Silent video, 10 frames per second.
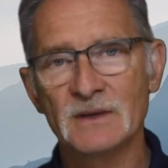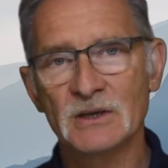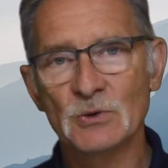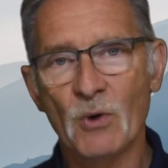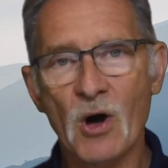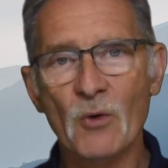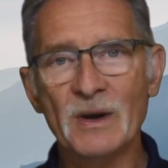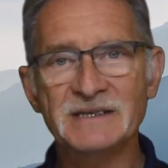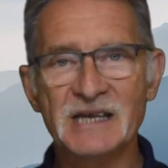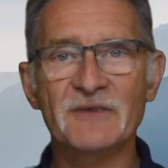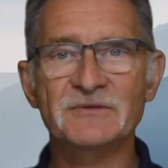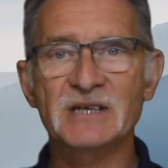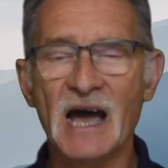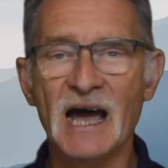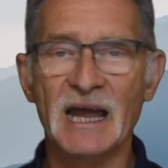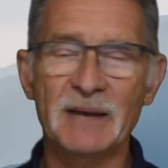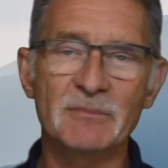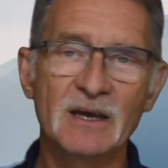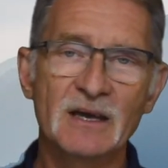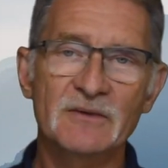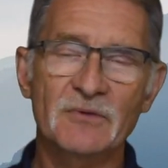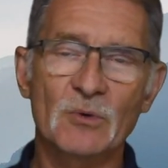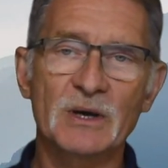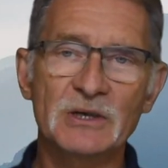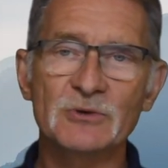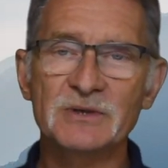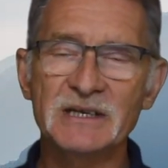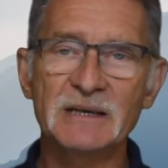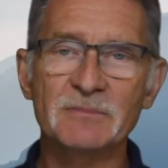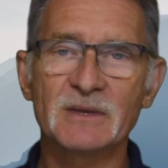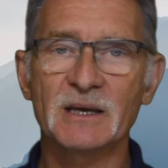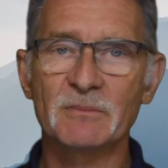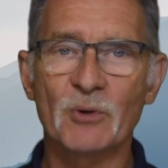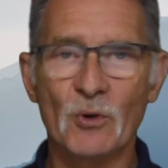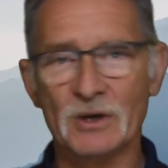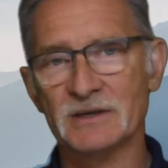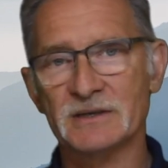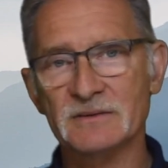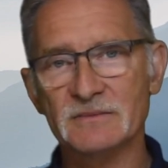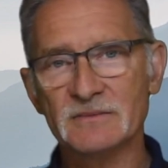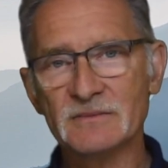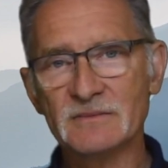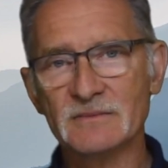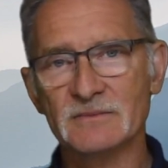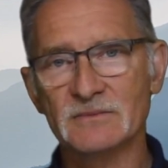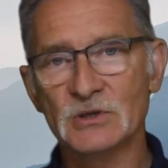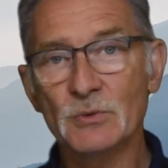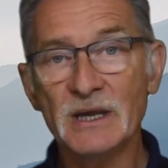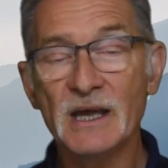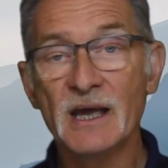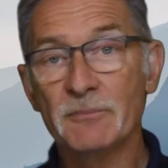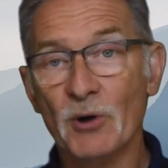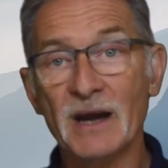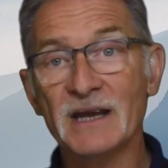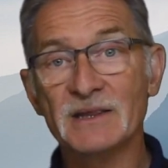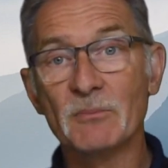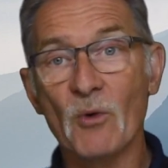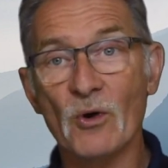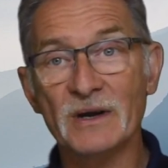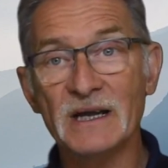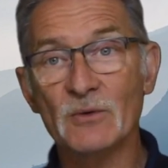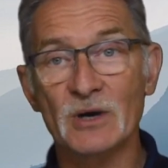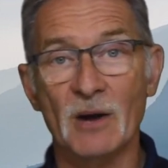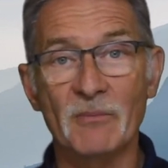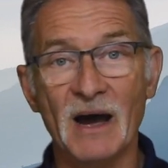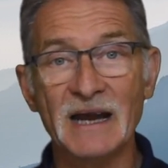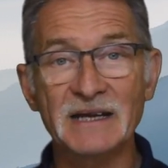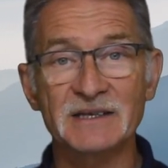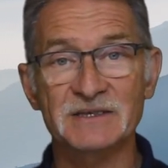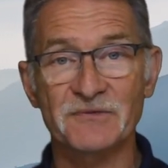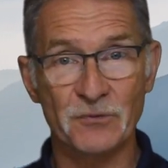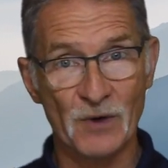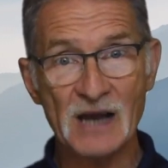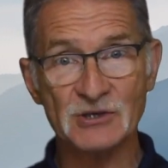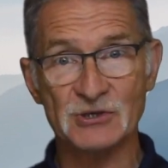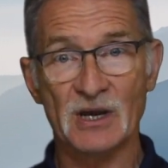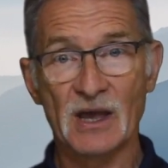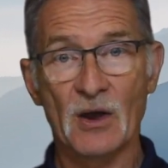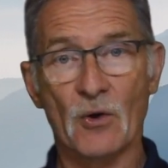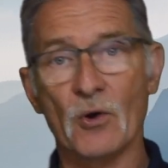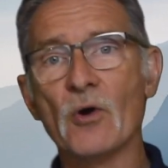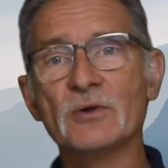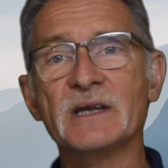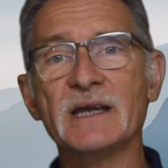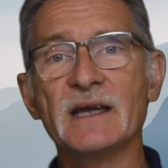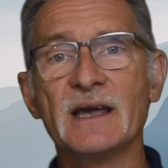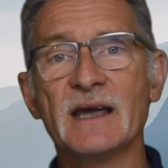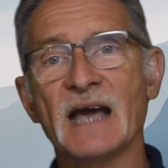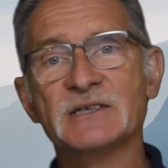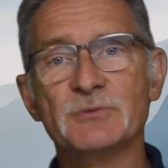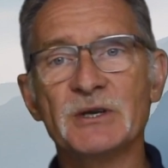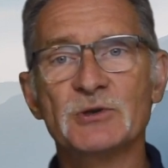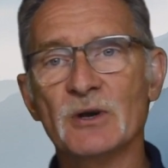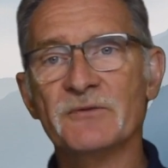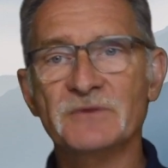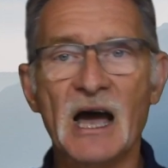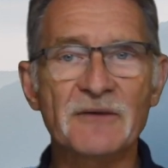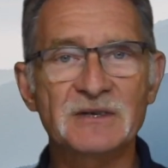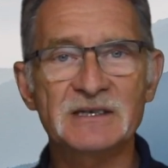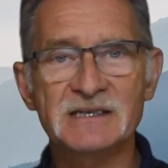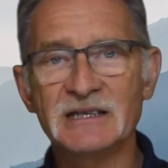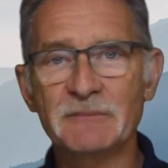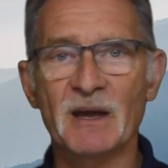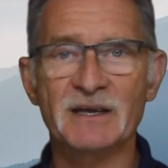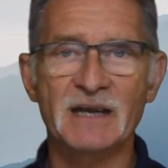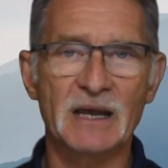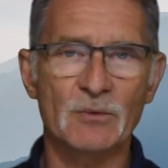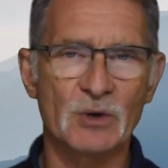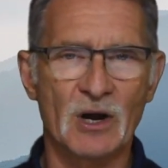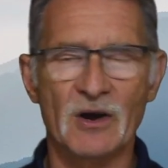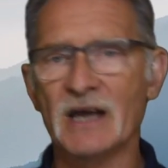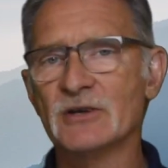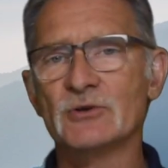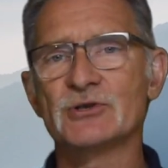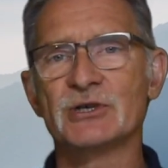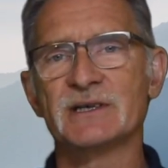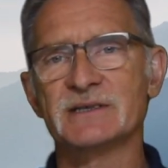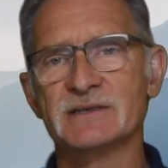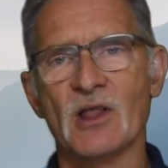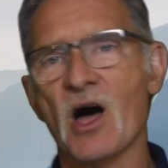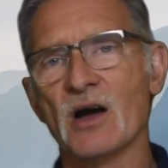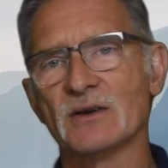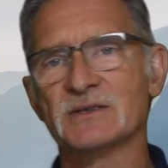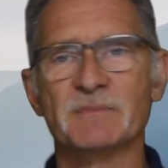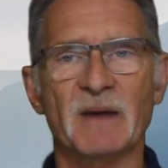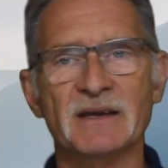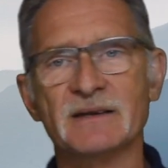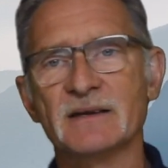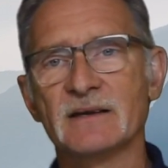You always have time for what you deem important. Do we pray in the morning when our mind is fresh, or only as we drift off to sleep at night when our energy is long spent?